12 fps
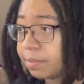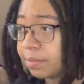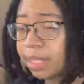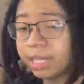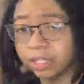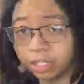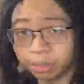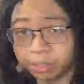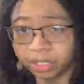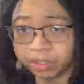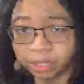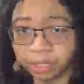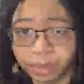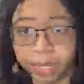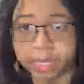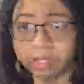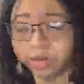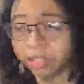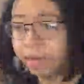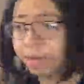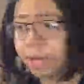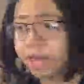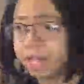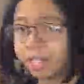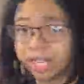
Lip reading: Getting double kills in the melees aren't that bad. The